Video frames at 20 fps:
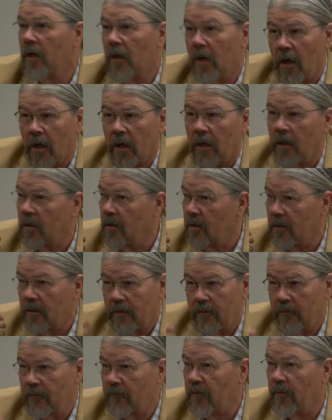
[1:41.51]
are
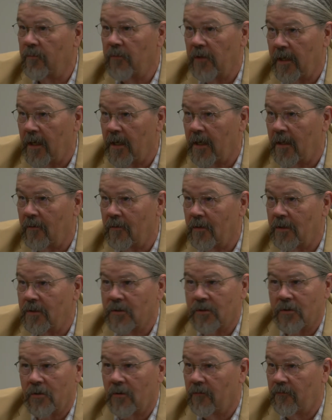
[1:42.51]
from the
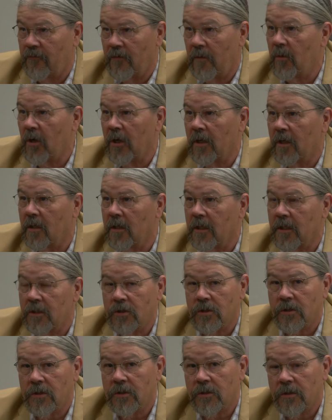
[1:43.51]
galleries or from our
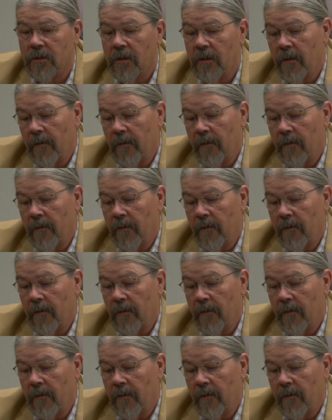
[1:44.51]
collections.